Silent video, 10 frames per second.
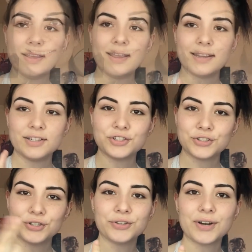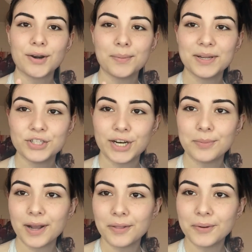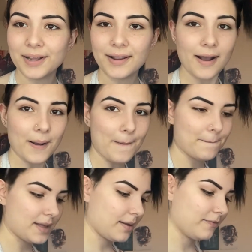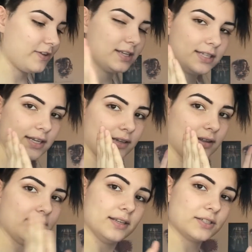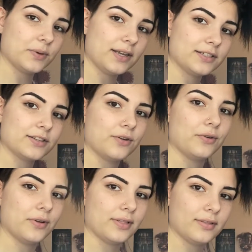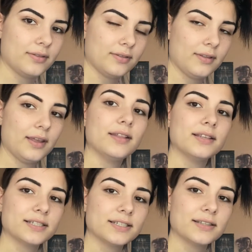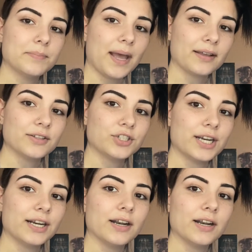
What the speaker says: And I just turned around on my chair, by the way. I'm facing this way, so this is the back of the chair.